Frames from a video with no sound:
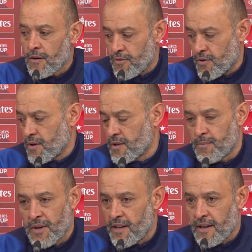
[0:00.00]
Of course,
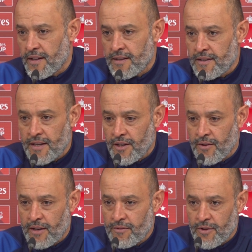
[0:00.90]
playing at the City
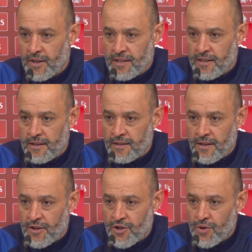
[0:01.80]
Ground for us is
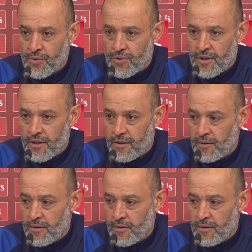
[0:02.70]
huge.